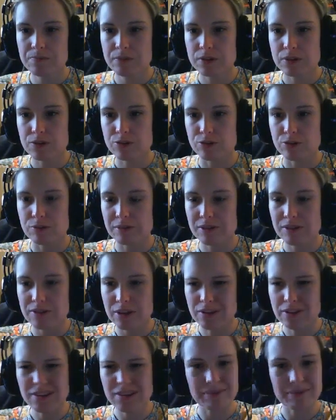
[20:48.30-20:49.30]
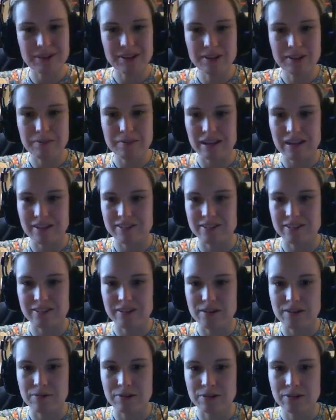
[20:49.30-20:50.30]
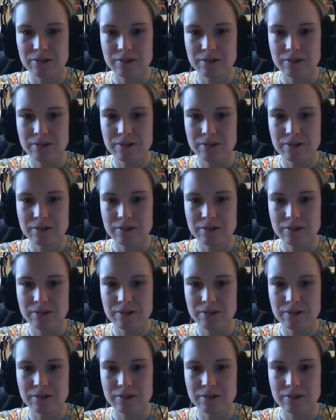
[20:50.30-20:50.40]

Drillbur, another plasticine one.